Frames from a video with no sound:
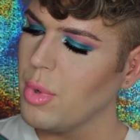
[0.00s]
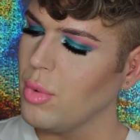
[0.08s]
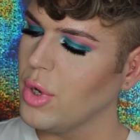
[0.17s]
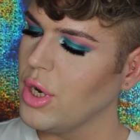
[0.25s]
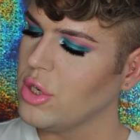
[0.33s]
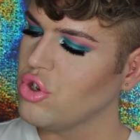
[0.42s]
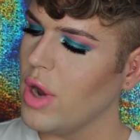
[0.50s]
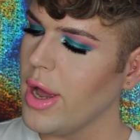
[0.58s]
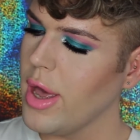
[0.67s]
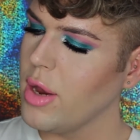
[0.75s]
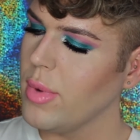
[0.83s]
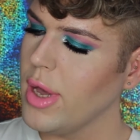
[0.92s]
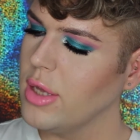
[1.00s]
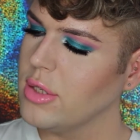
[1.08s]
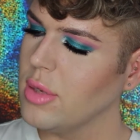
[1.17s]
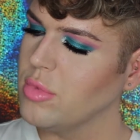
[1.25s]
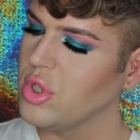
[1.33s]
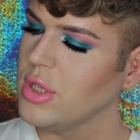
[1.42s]
but we're going to try it anyway.
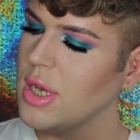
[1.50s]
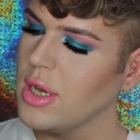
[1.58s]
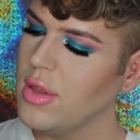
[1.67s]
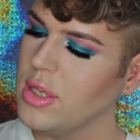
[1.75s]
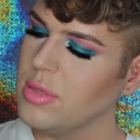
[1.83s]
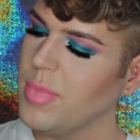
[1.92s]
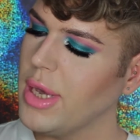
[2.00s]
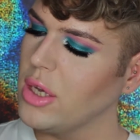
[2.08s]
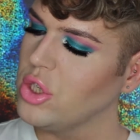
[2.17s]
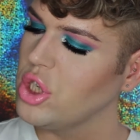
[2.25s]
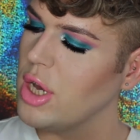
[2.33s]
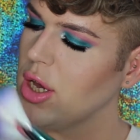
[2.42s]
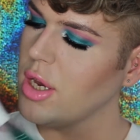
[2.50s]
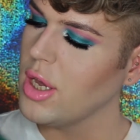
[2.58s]
So I'm just taking this pink shade